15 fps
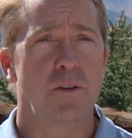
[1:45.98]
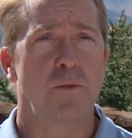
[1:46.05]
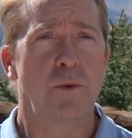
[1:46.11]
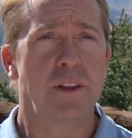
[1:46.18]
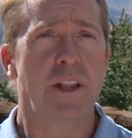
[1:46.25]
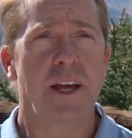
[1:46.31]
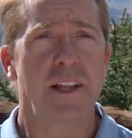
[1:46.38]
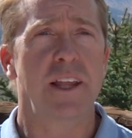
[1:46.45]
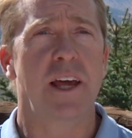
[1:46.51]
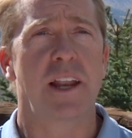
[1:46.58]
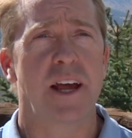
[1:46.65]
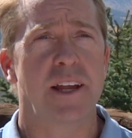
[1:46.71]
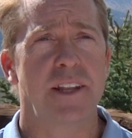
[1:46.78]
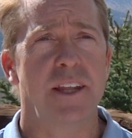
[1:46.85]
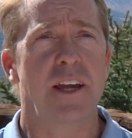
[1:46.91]
we like that
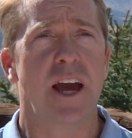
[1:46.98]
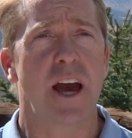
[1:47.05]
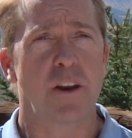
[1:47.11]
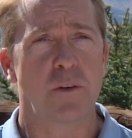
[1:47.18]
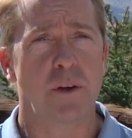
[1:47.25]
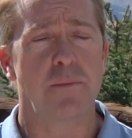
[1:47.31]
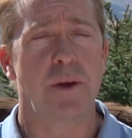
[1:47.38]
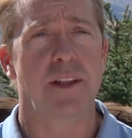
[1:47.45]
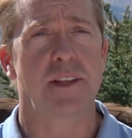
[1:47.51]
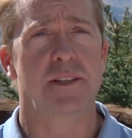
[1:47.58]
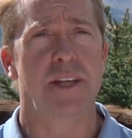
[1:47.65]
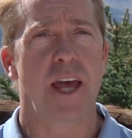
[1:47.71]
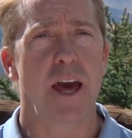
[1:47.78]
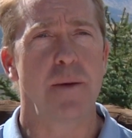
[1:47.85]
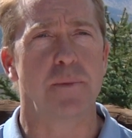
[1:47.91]
idea. How do we make
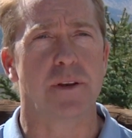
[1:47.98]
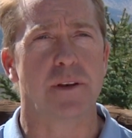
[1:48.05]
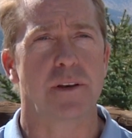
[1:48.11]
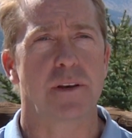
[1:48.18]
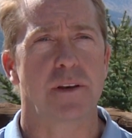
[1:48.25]
this happen?"